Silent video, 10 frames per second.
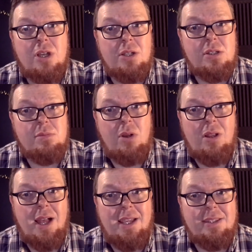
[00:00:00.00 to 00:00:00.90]
on a small
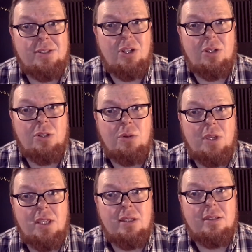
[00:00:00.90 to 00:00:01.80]
island called Crete.